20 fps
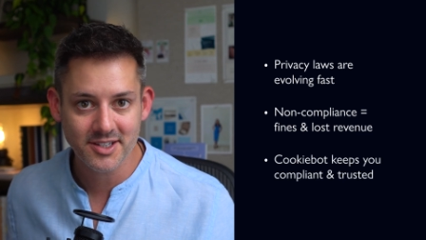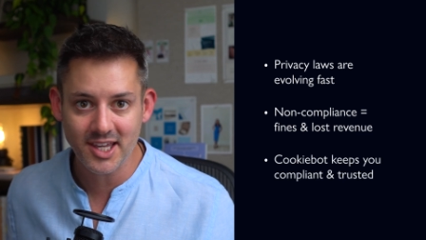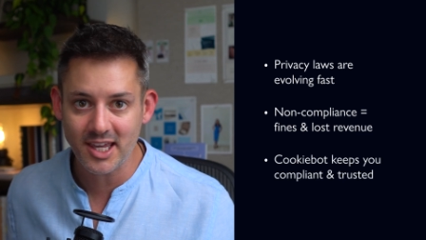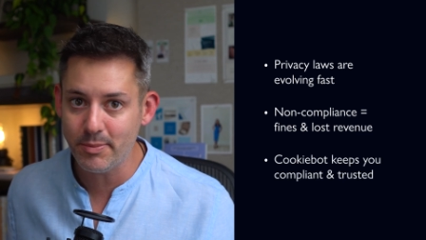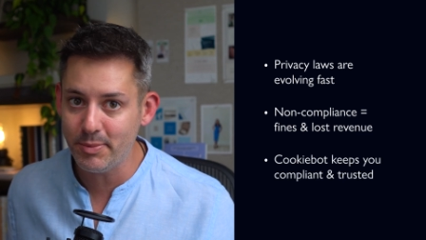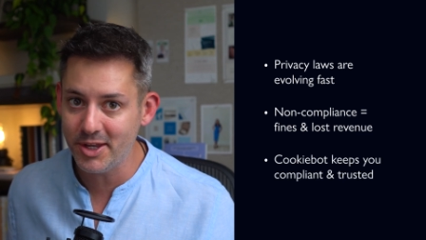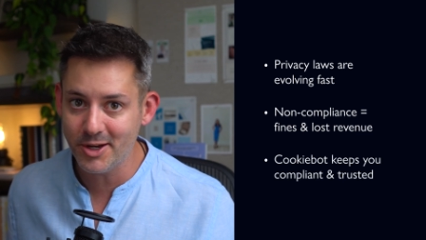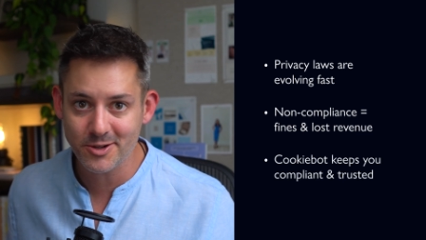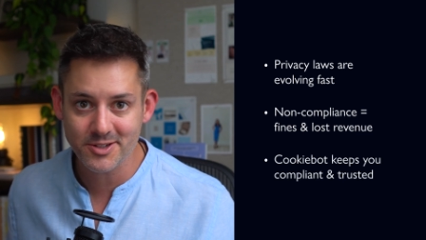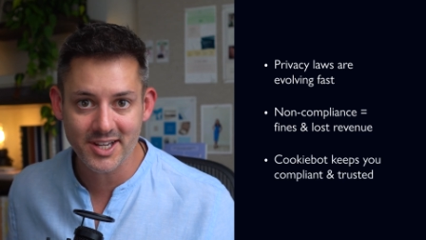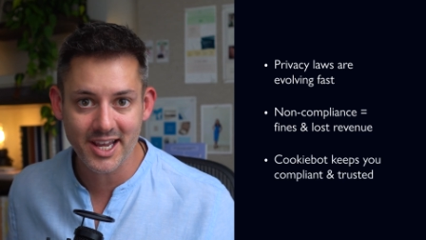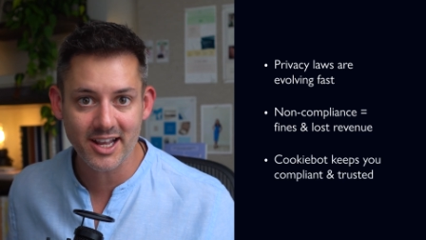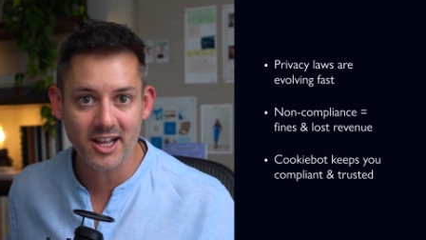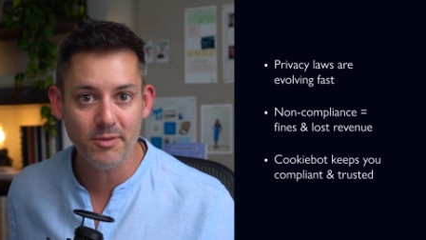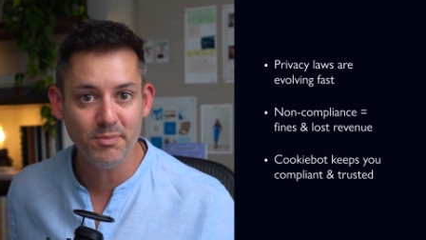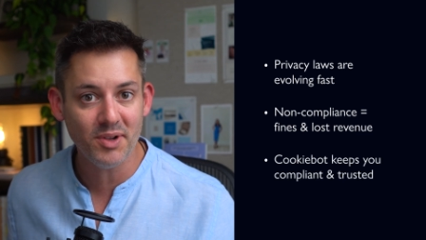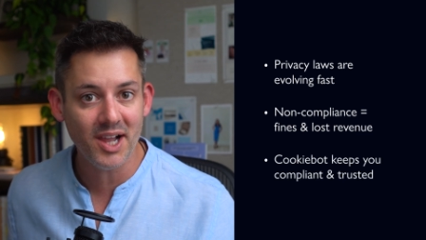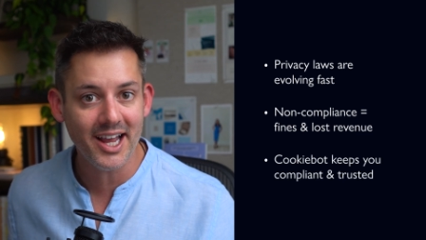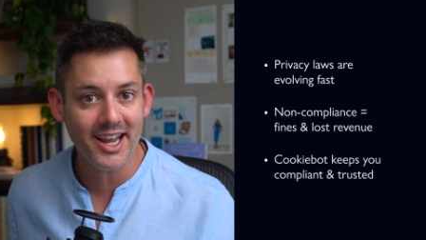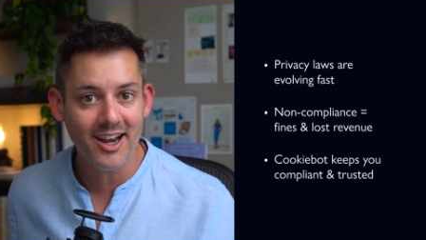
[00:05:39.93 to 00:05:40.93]
keeping your site
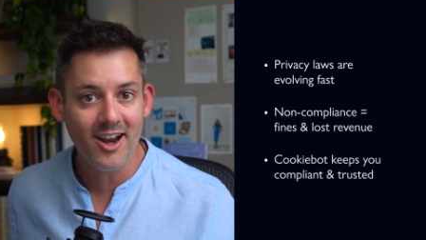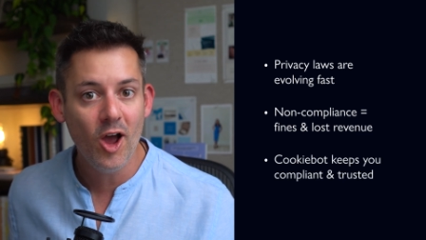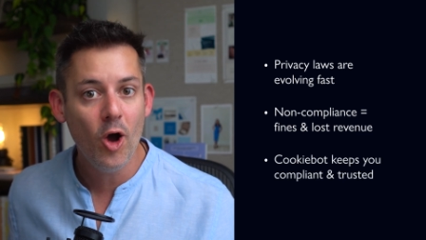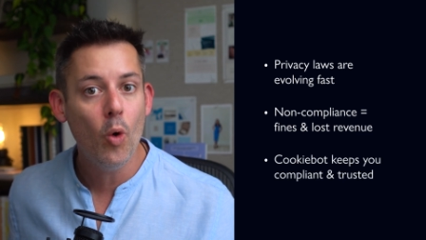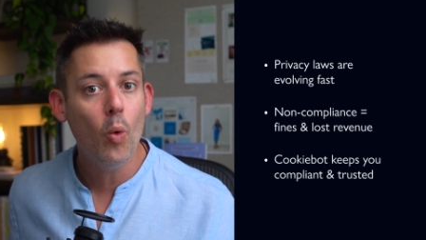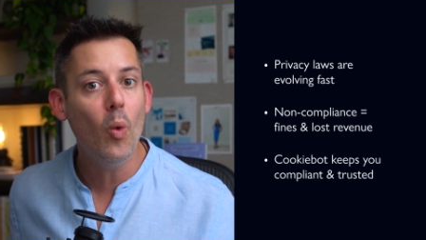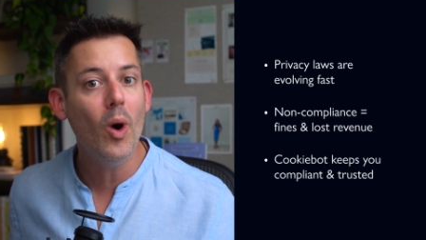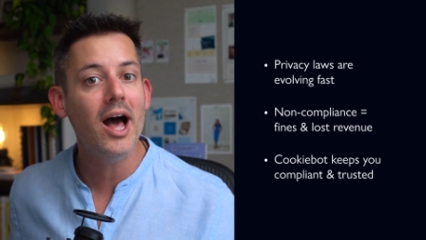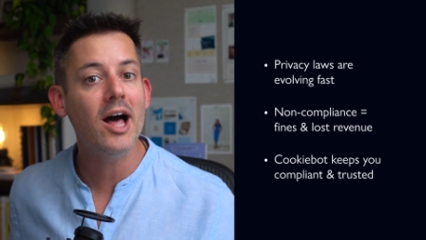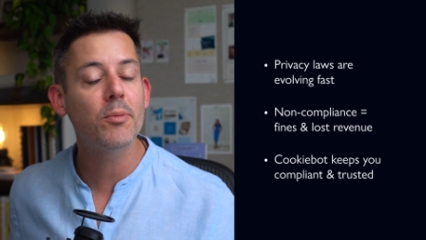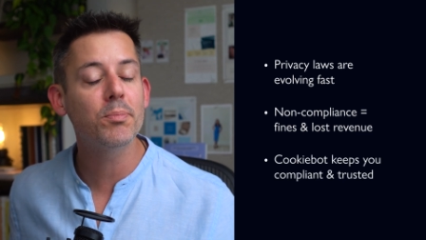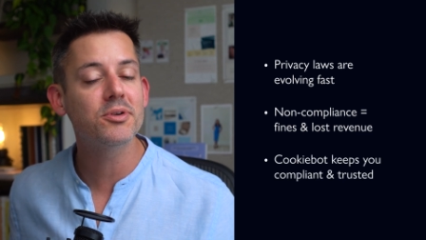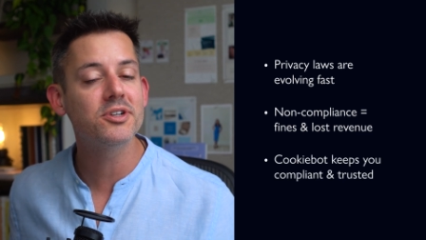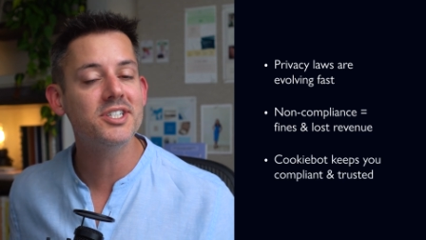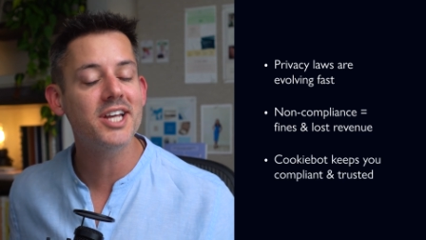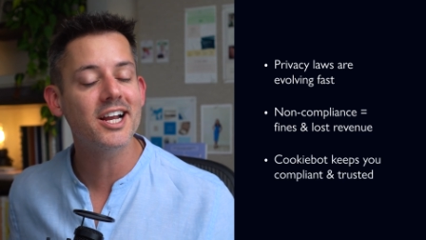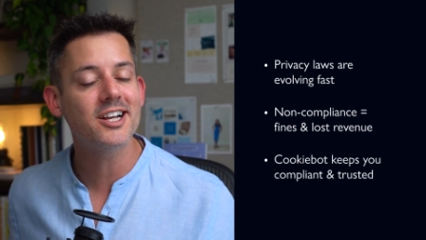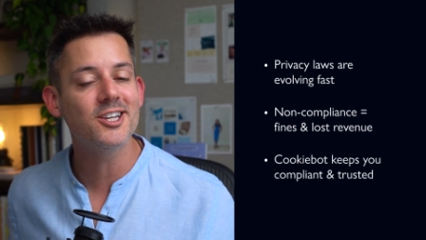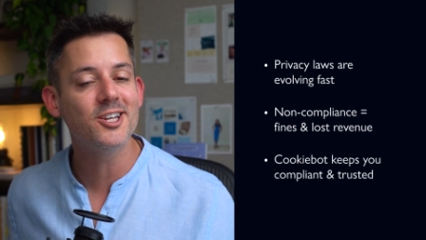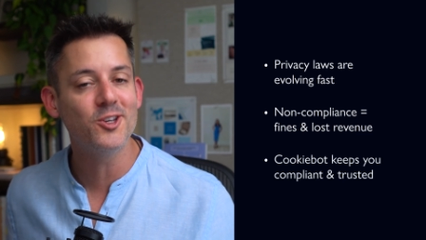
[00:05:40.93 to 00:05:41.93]
compliant while
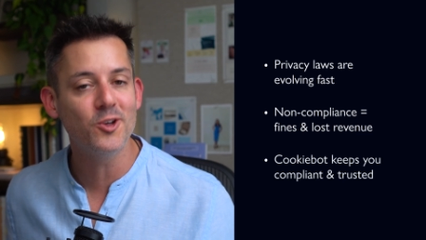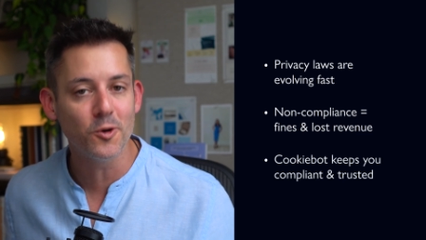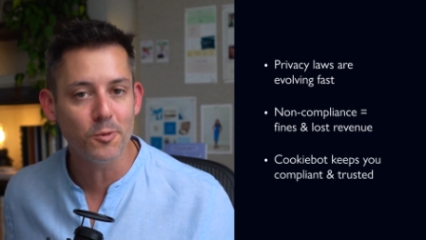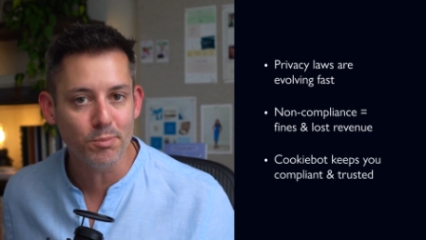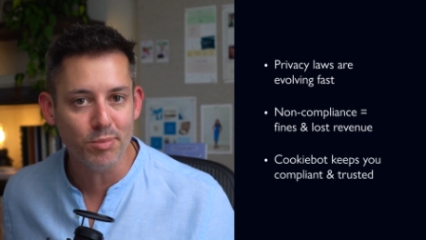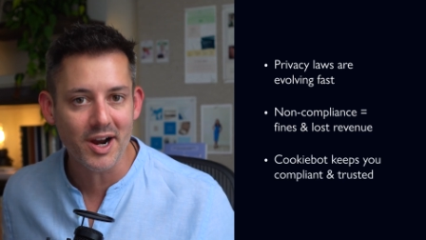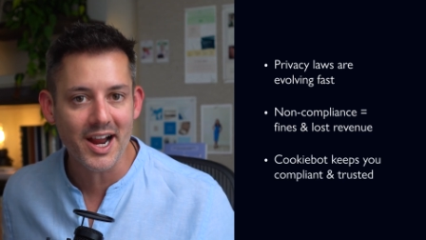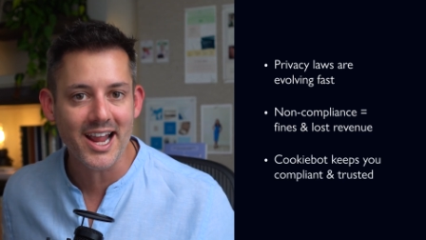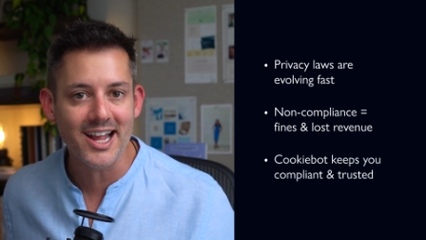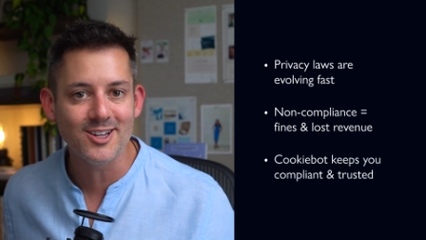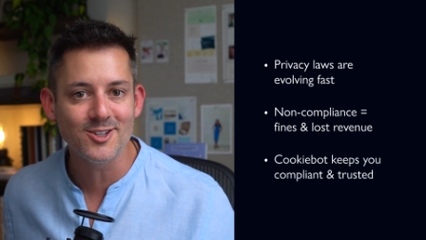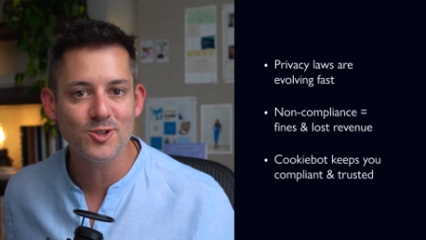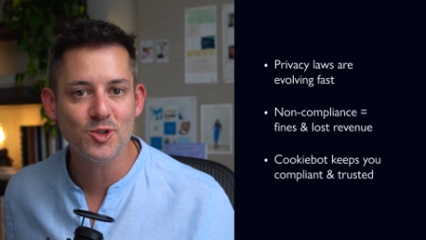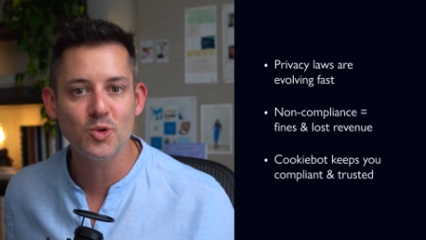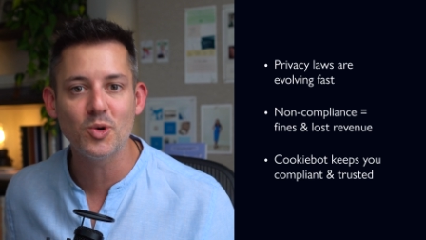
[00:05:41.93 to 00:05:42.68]
protecting your brand's